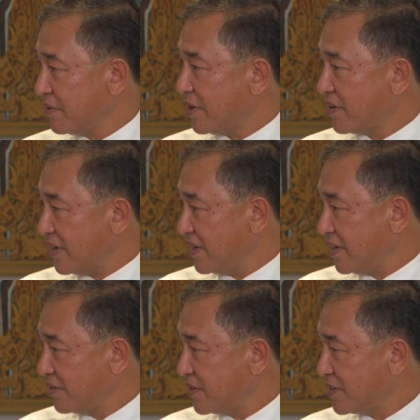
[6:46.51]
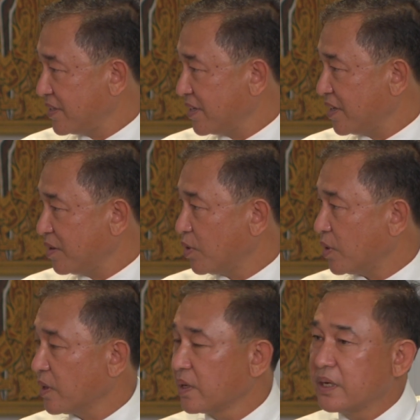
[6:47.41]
not really interesting anymore.